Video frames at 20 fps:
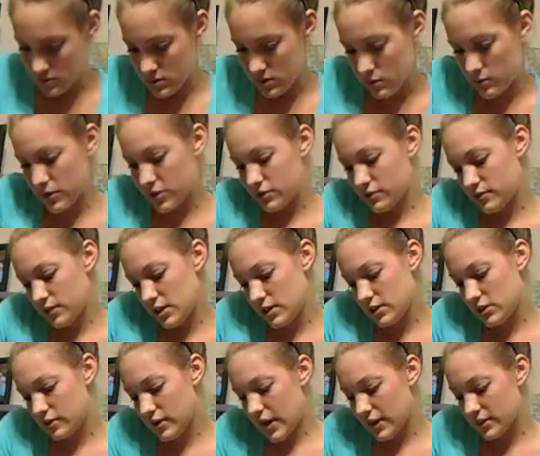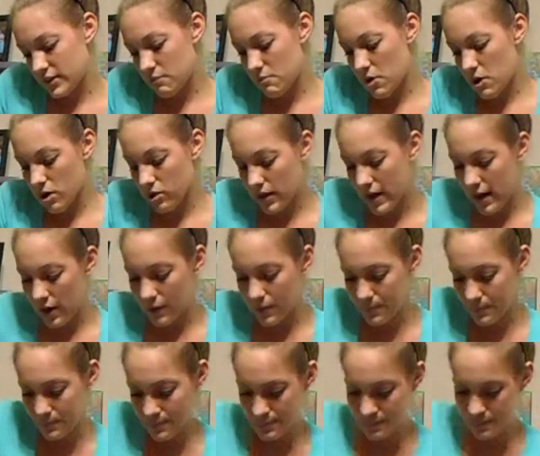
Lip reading: So when you think you got them all out,